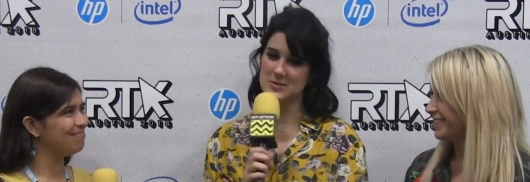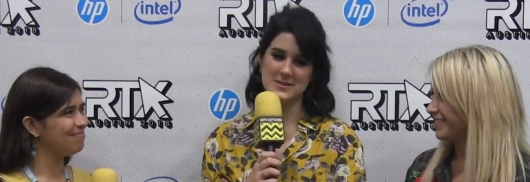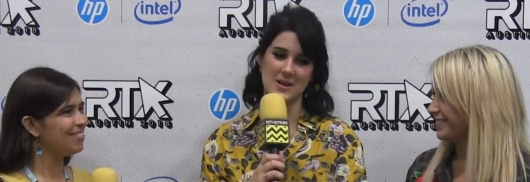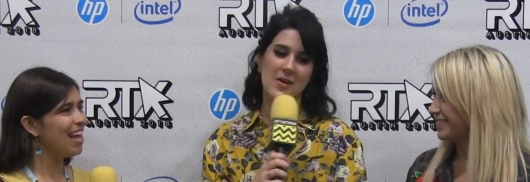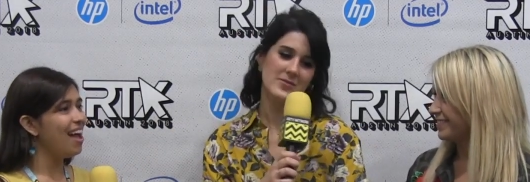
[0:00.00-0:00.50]

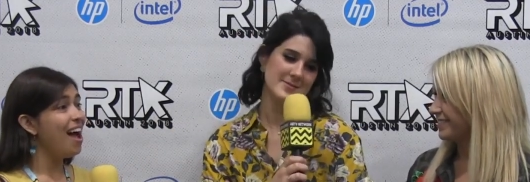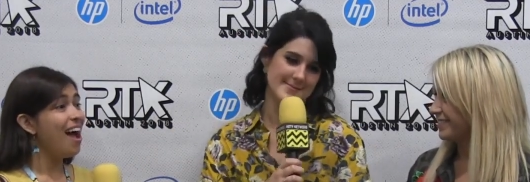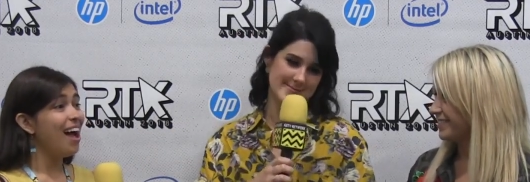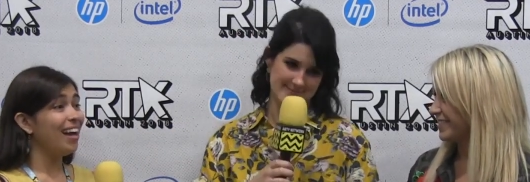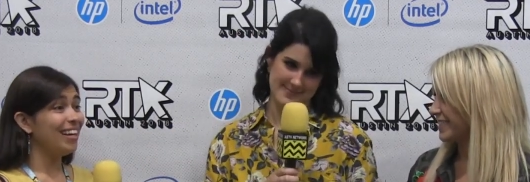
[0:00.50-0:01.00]
Speaker 1: stuff.
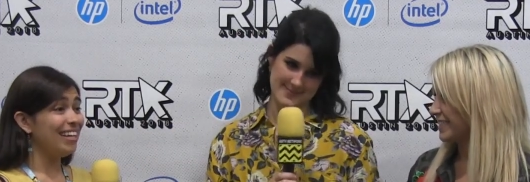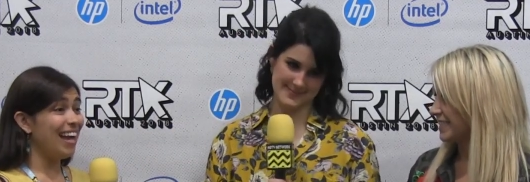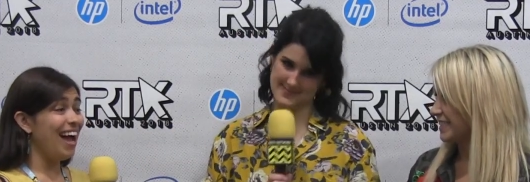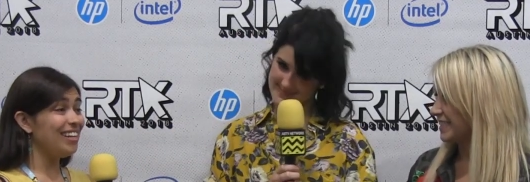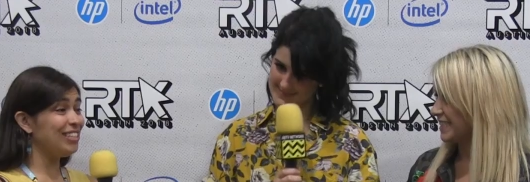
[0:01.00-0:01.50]

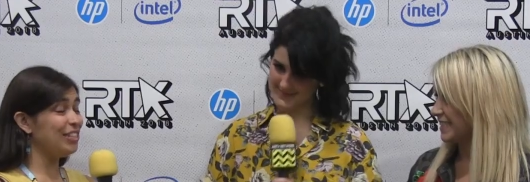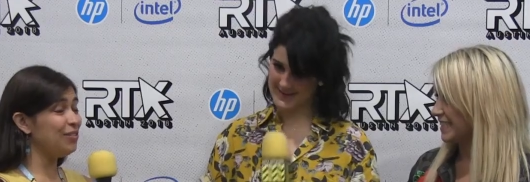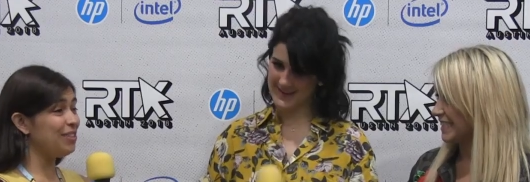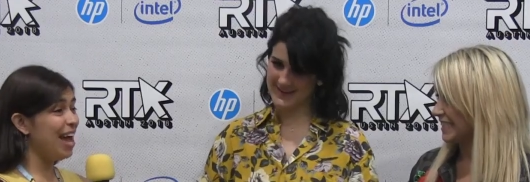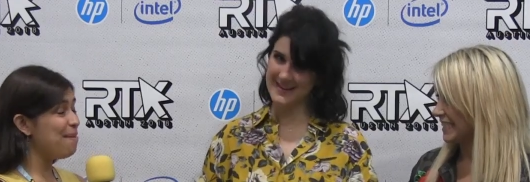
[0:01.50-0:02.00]
Yeah,
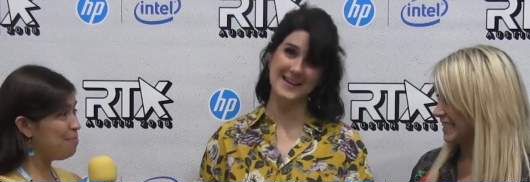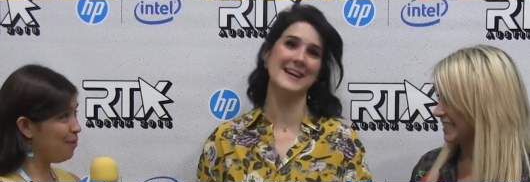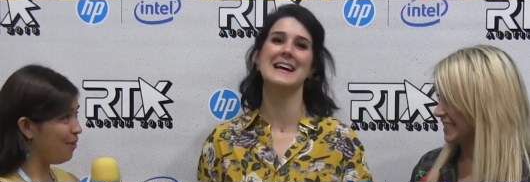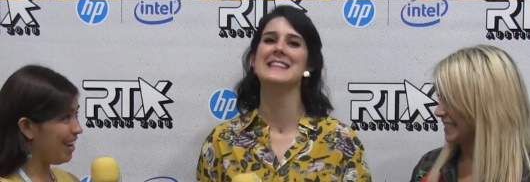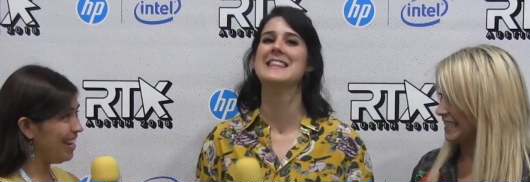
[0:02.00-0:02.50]
to that
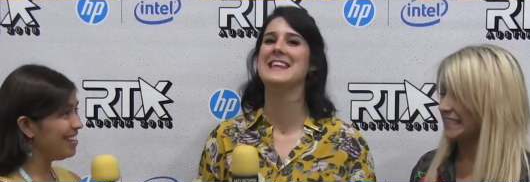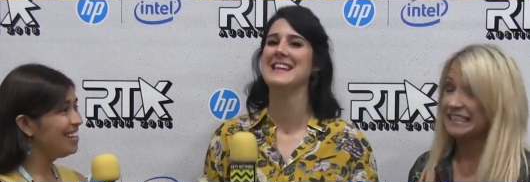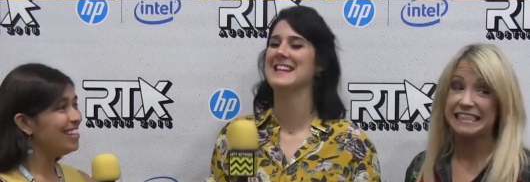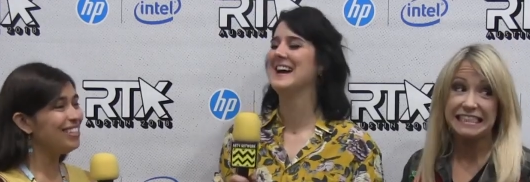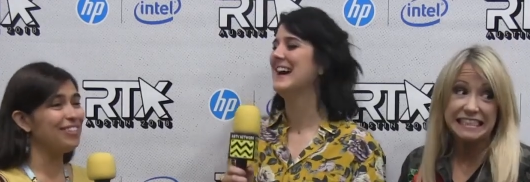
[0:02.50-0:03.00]
point,
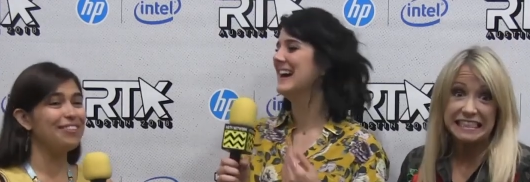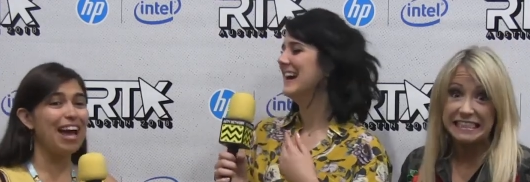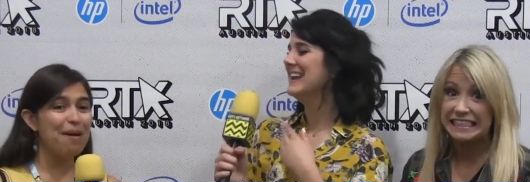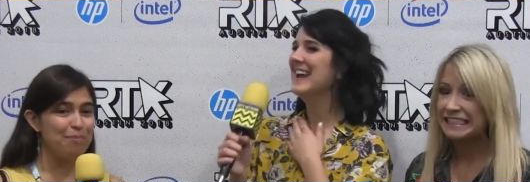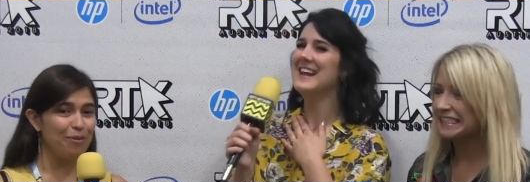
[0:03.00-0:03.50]
to
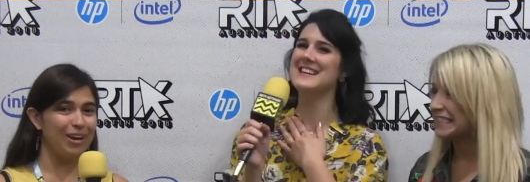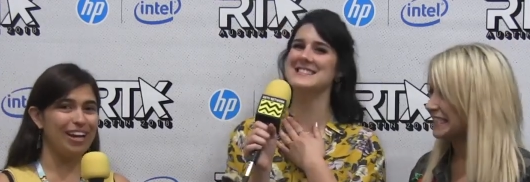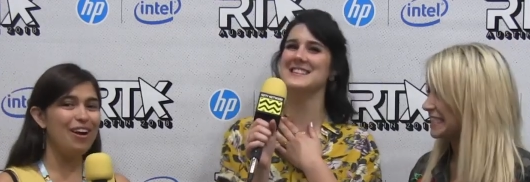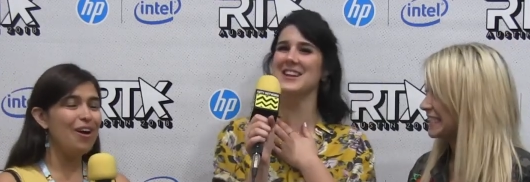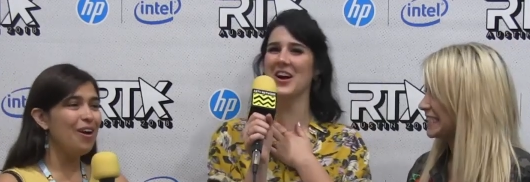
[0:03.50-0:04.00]
that point. That's